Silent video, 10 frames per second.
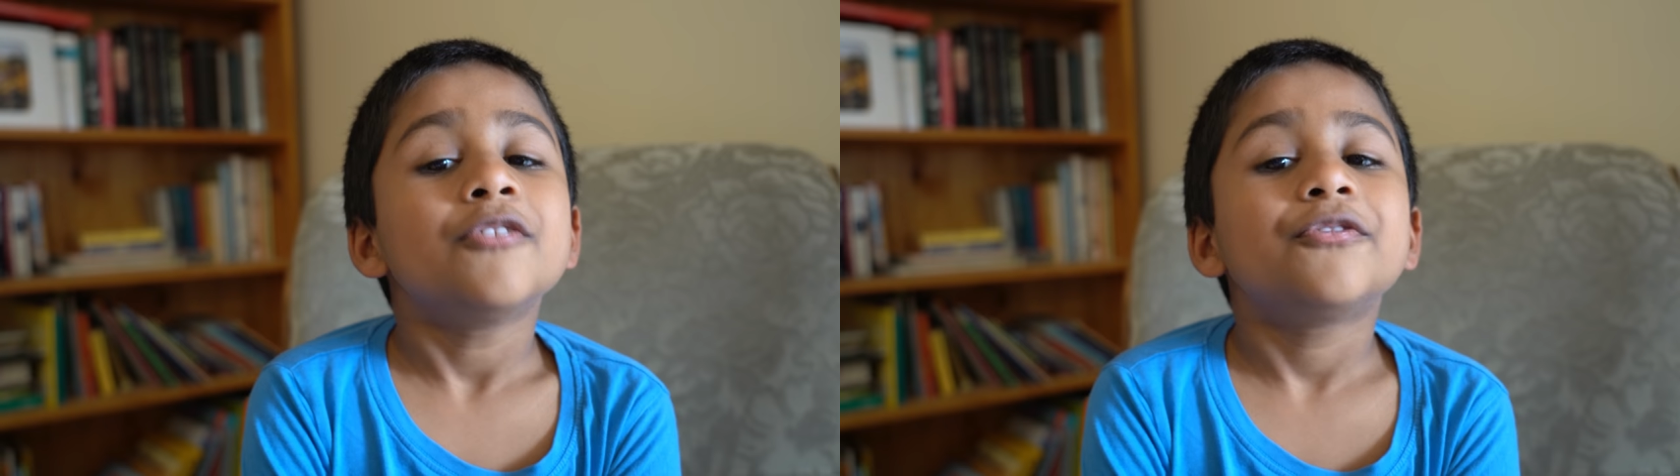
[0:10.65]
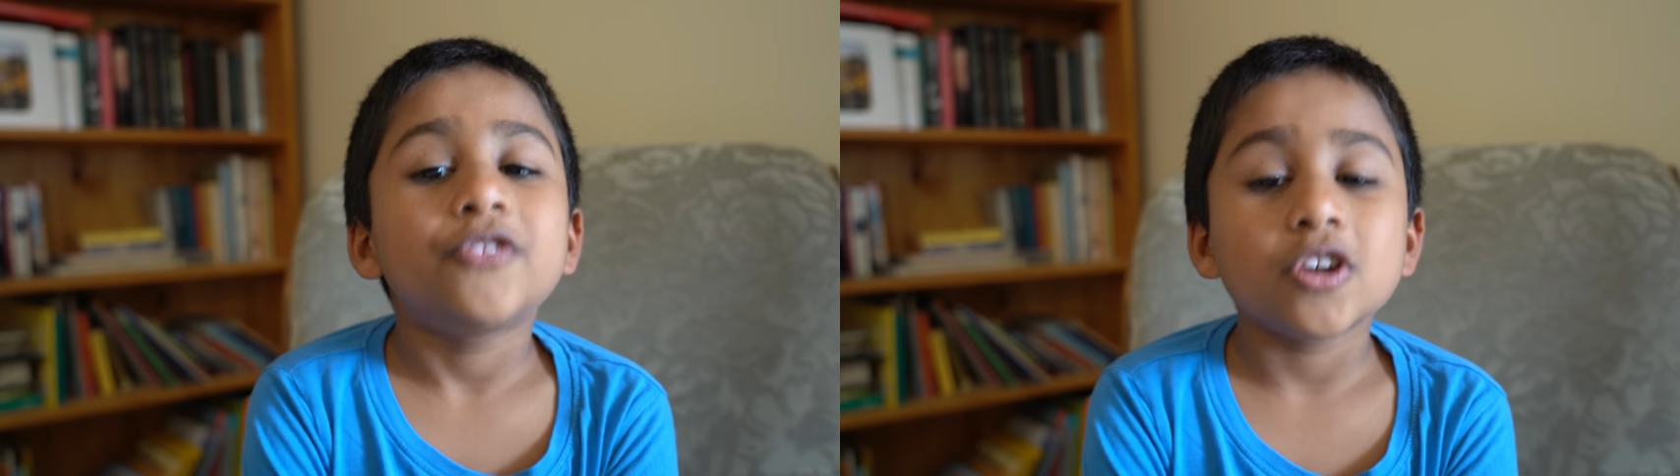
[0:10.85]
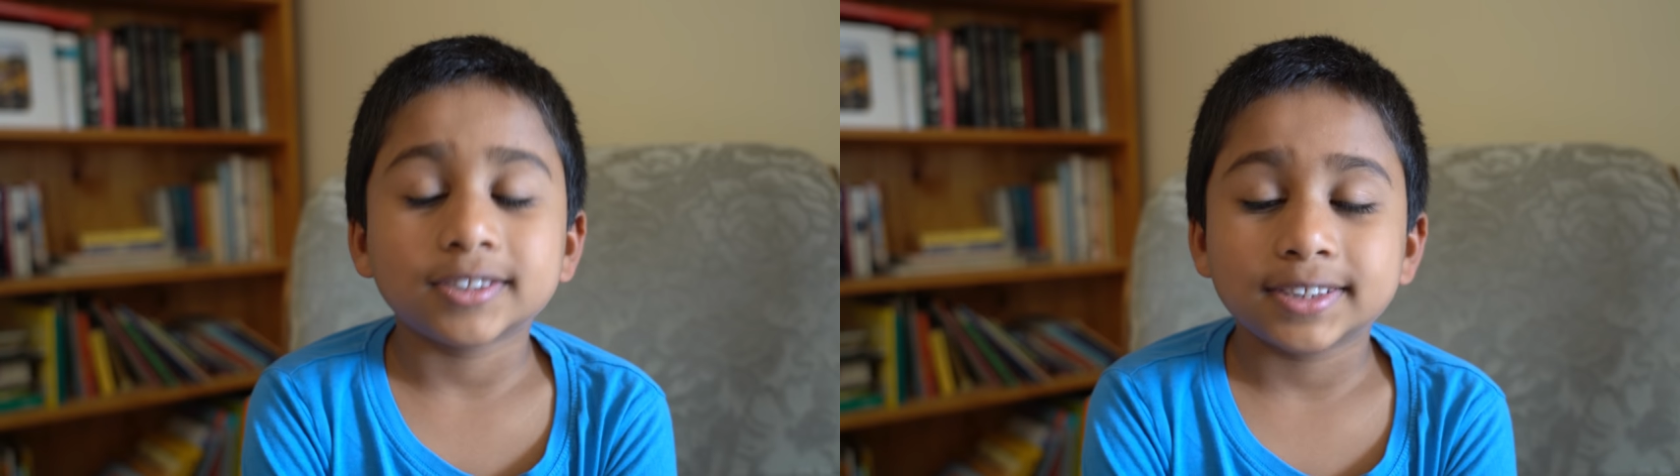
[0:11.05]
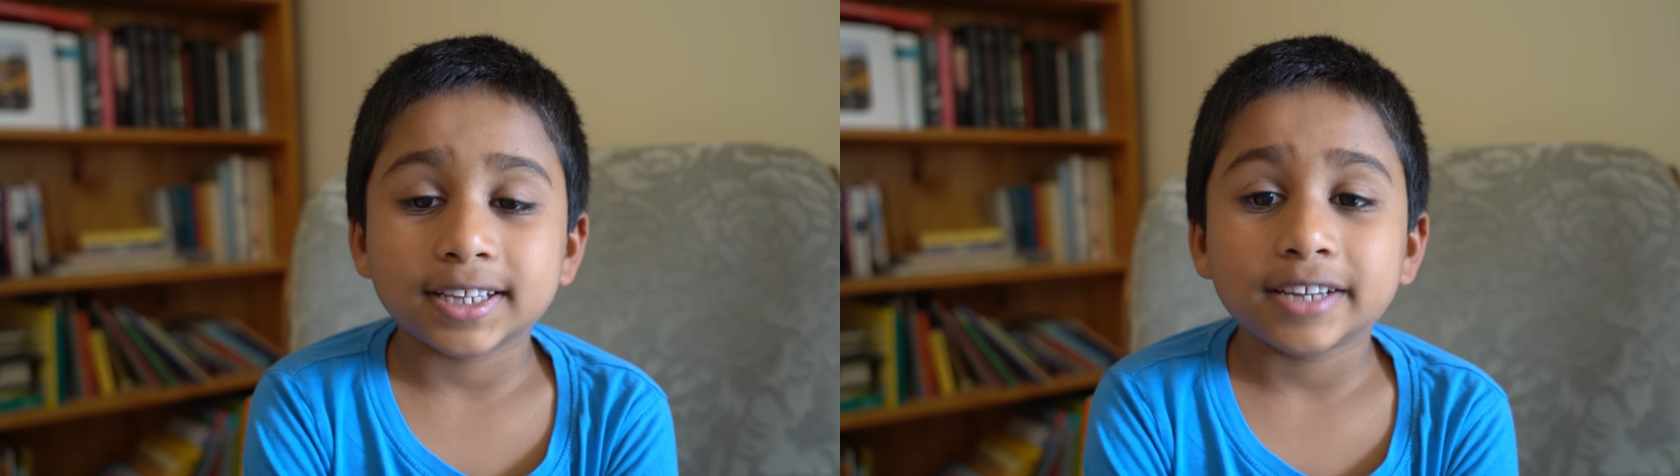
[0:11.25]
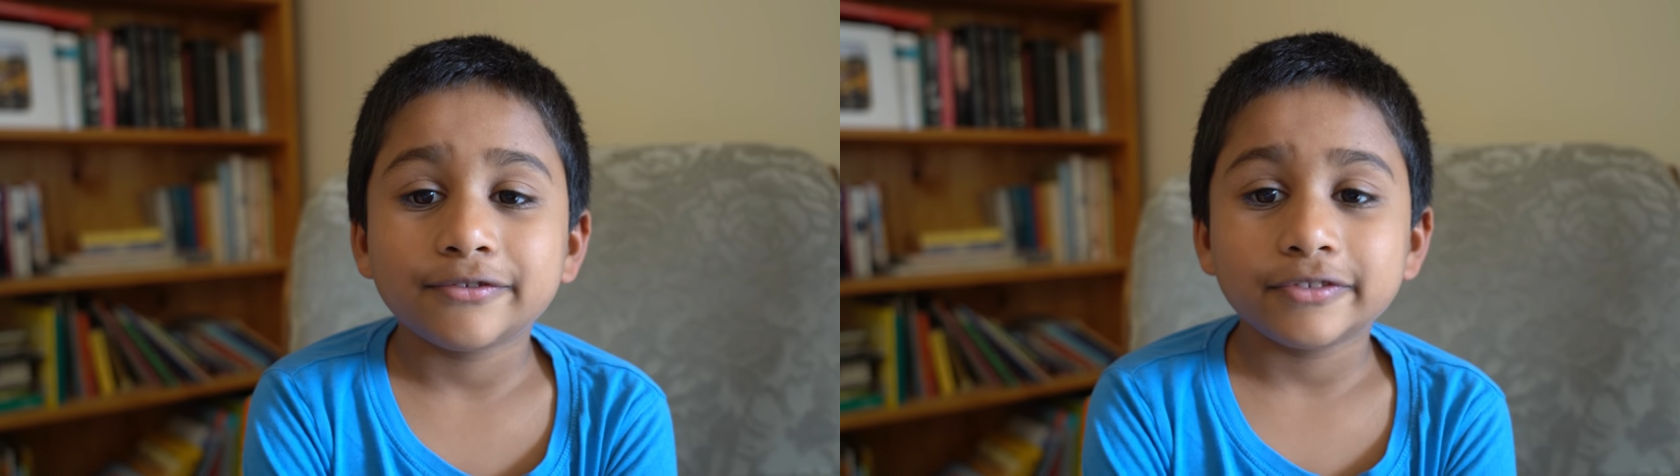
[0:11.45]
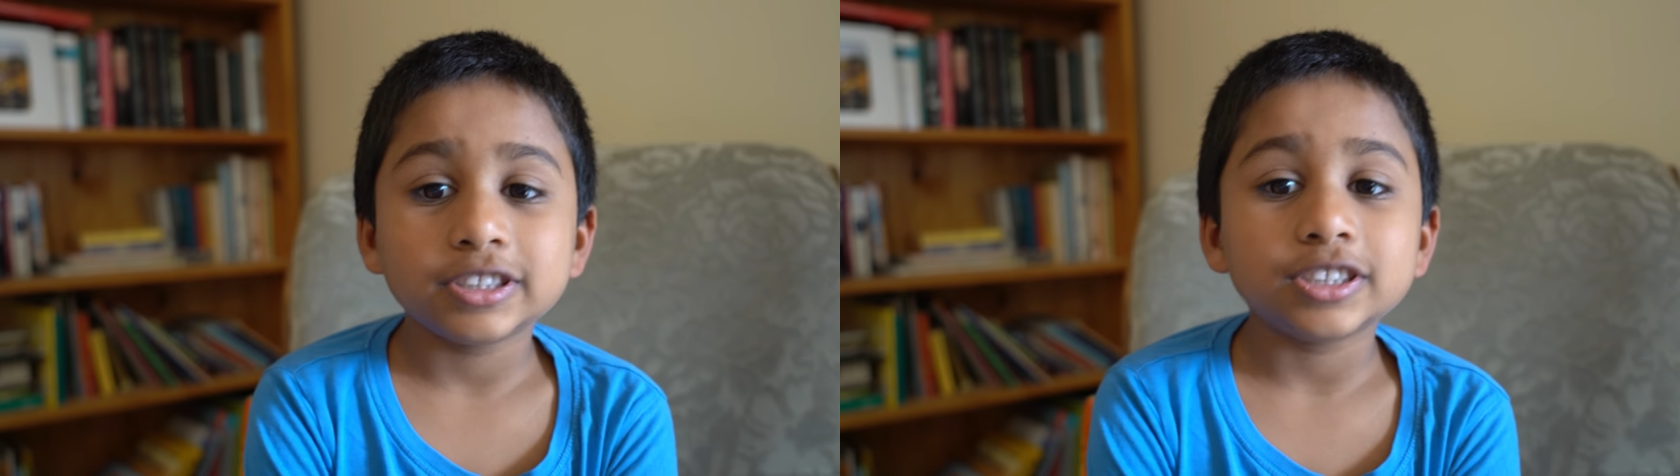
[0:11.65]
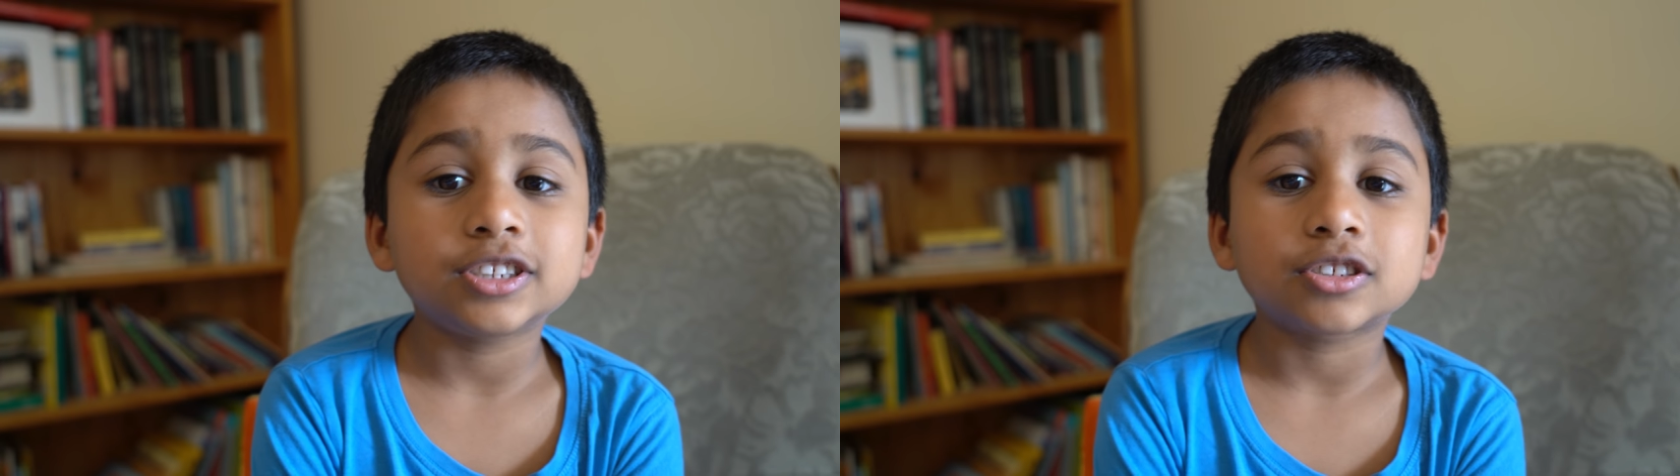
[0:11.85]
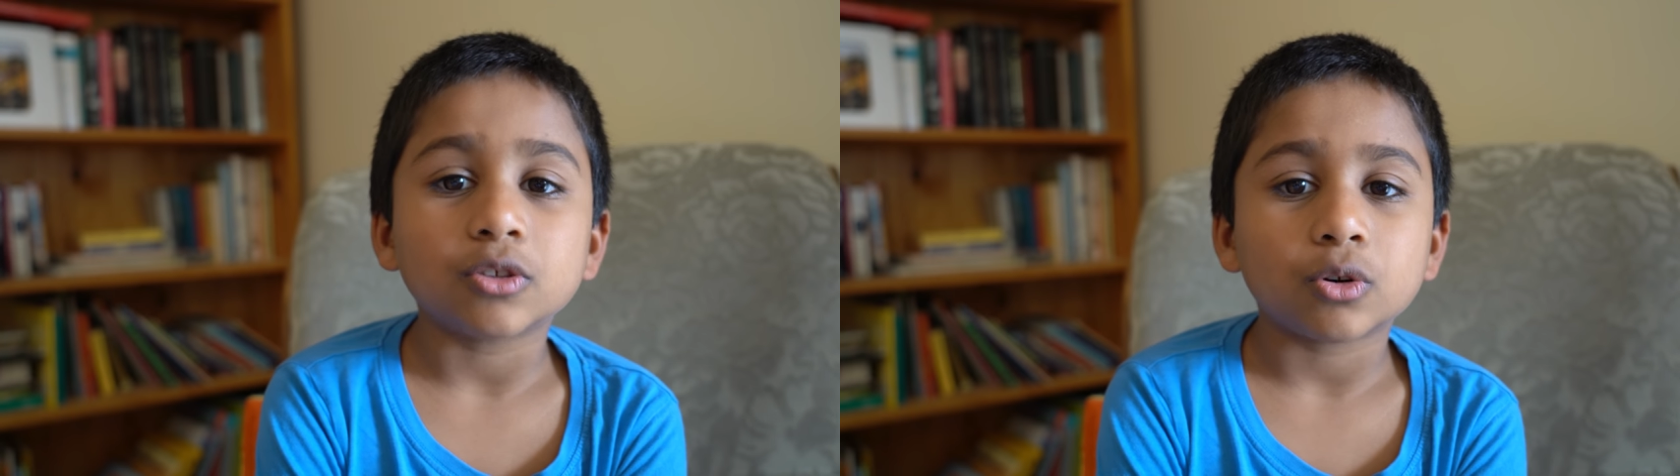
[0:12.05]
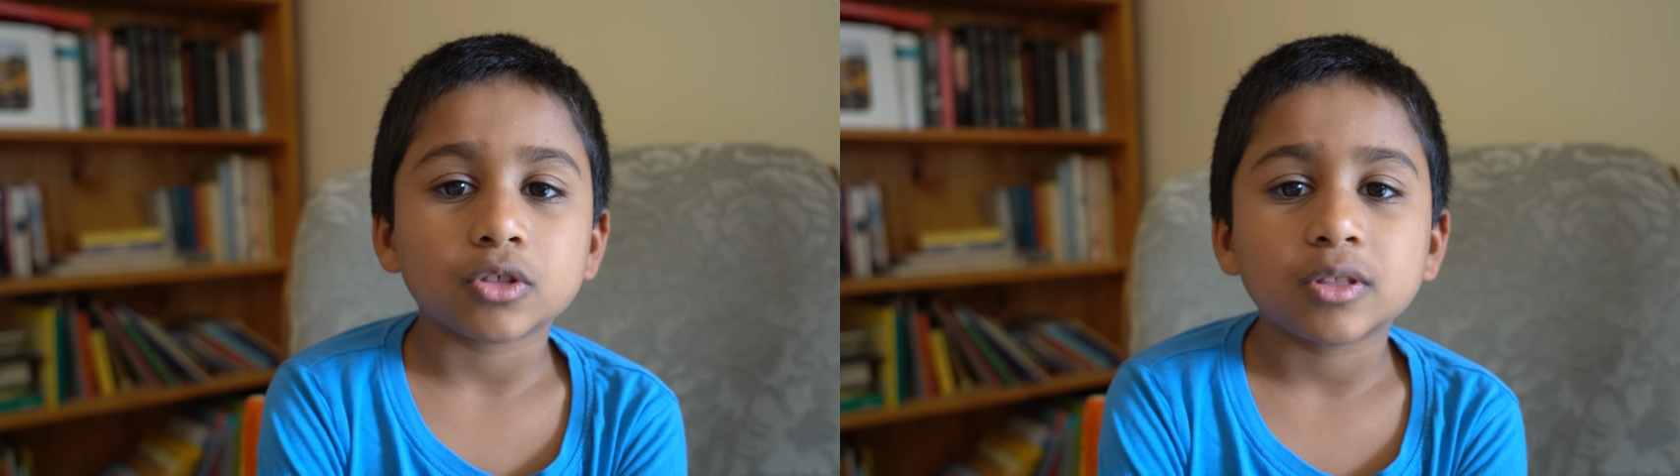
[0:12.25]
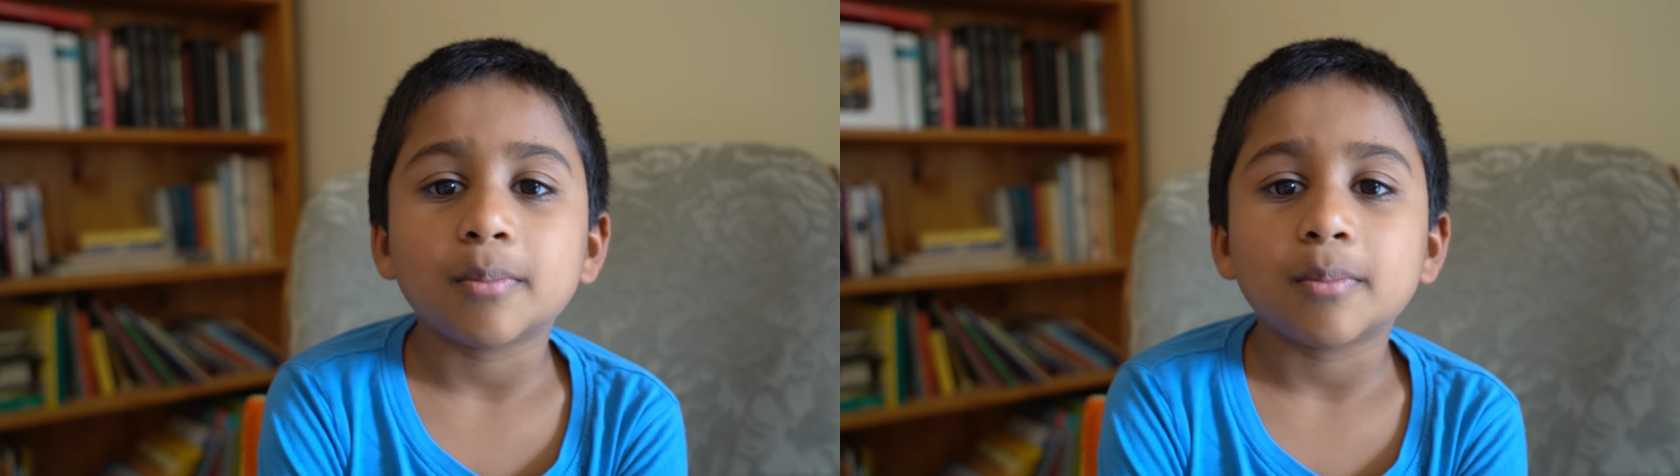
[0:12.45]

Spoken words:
Firstly, Fiji scored